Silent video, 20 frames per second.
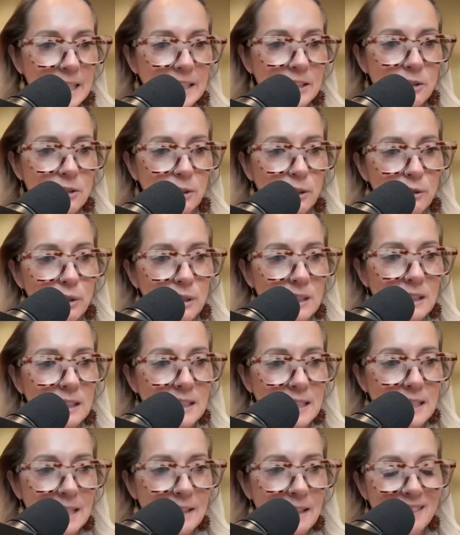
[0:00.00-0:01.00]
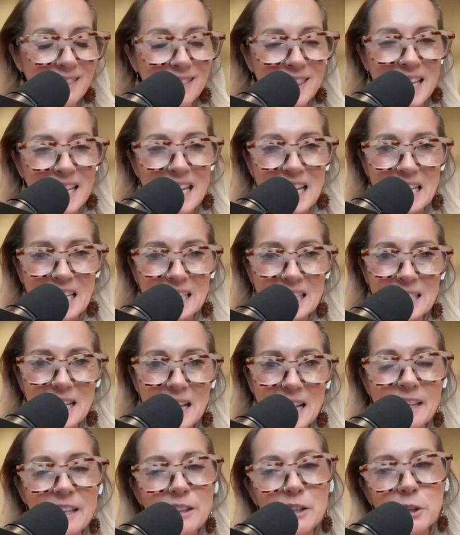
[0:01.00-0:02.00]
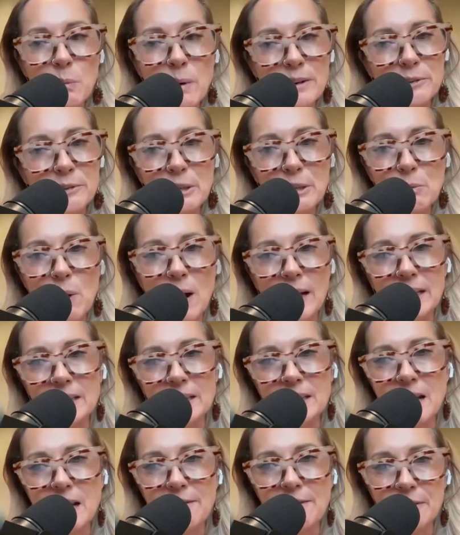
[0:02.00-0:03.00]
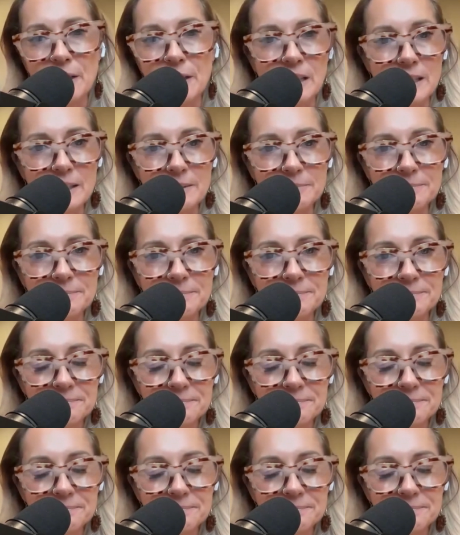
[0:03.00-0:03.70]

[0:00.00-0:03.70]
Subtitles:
And so you're just listing the things, and then they're wondering why it's not filling.